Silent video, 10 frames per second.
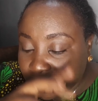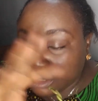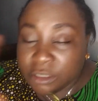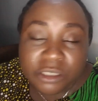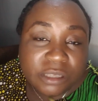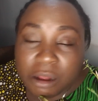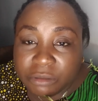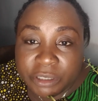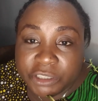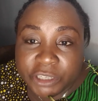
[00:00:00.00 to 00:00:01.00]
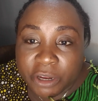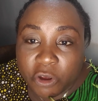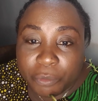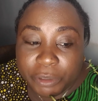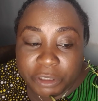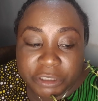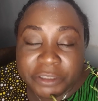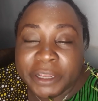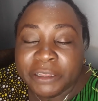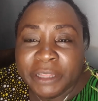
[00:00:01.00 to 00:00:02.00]
the South Asian community,
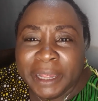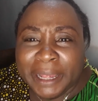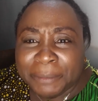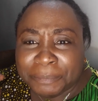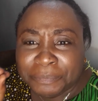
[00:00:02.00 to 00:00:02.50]
they